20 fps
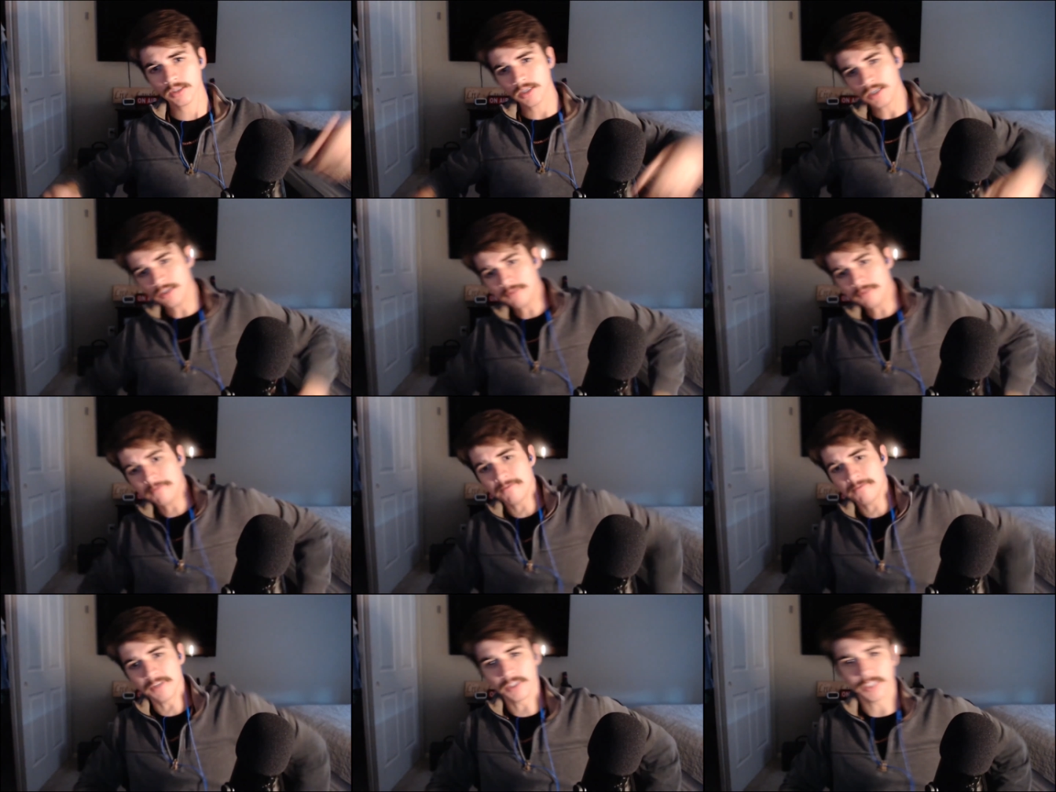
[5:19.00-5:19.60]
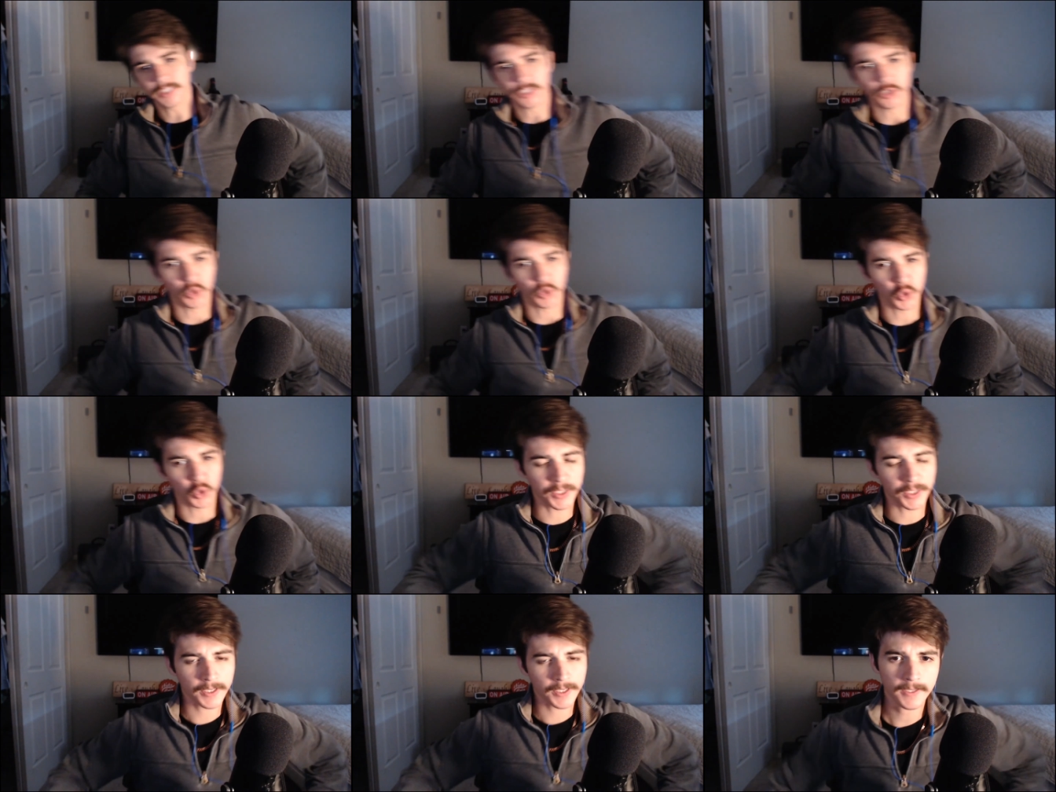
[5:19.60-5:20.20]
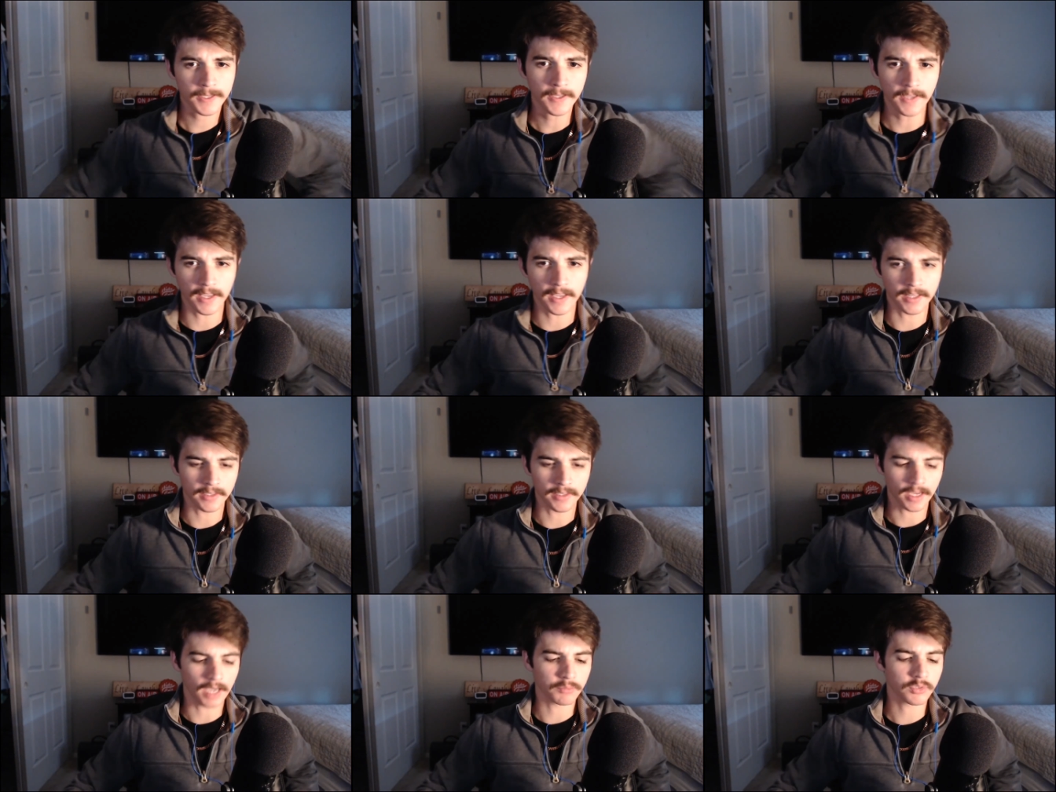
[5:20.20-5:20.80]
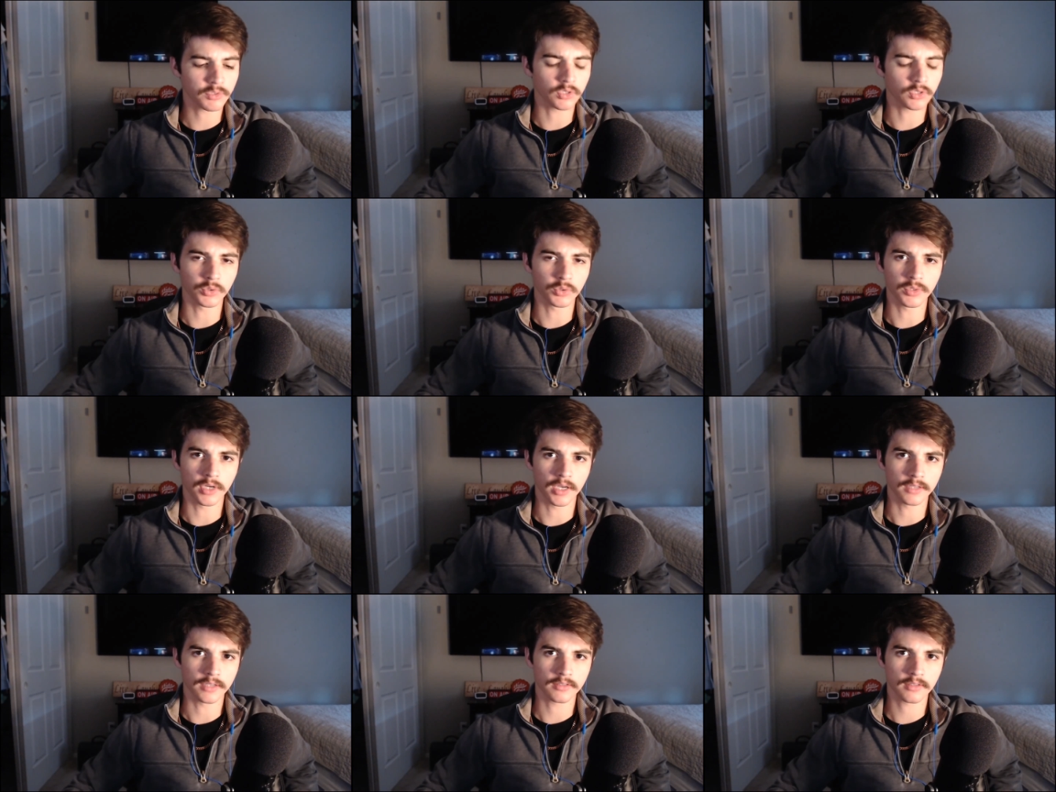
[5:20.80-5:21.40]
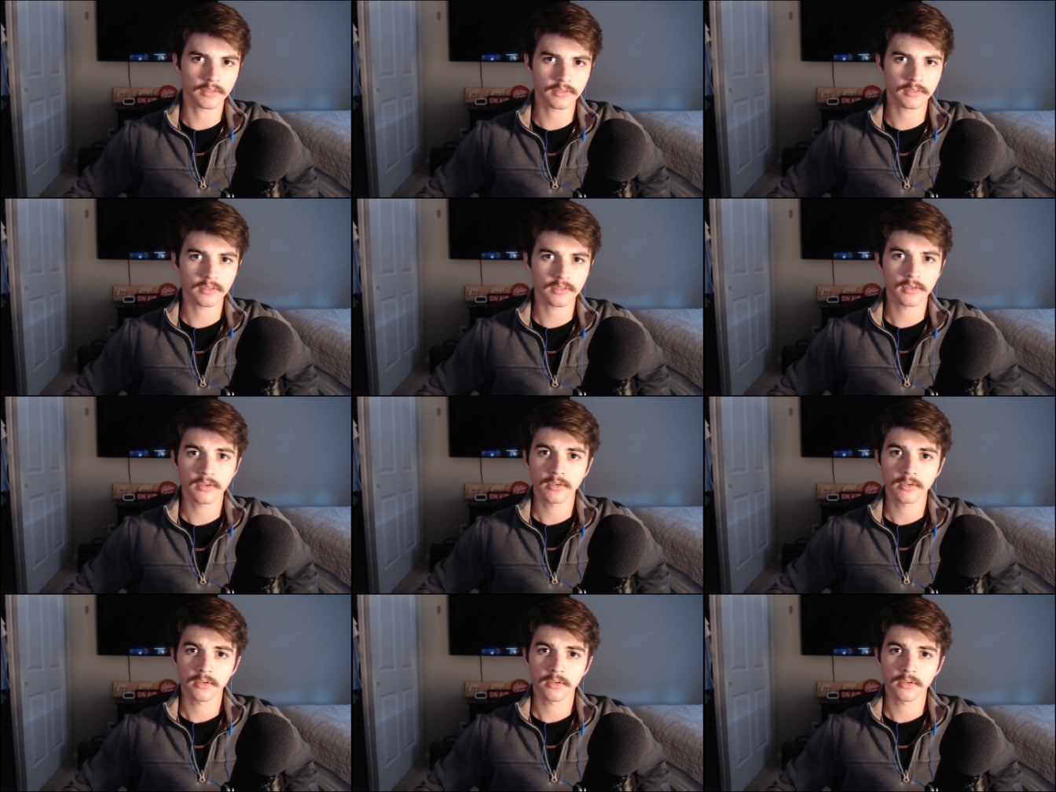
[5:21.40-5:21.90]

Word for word: feeling good and absolute nonsense.